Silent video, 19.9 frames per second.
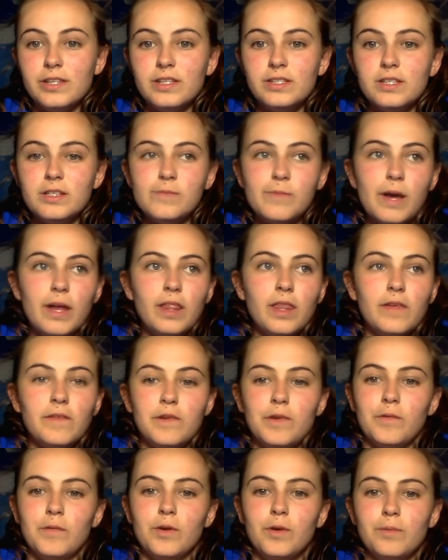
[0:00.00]
This is my
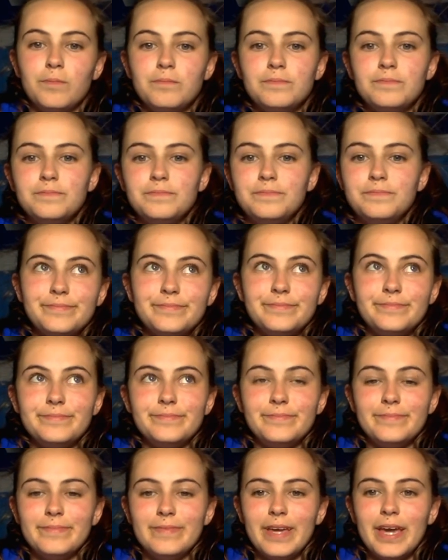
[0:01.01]
living room.
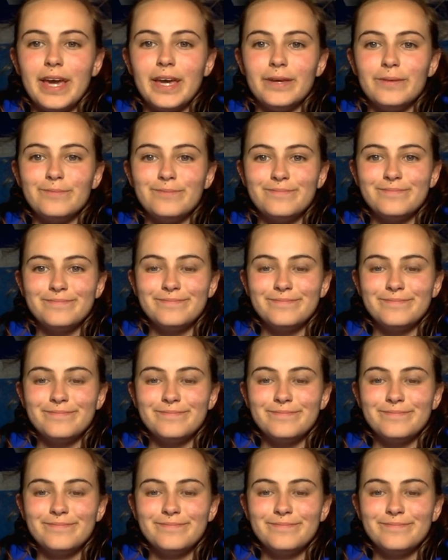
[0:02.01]
Yay.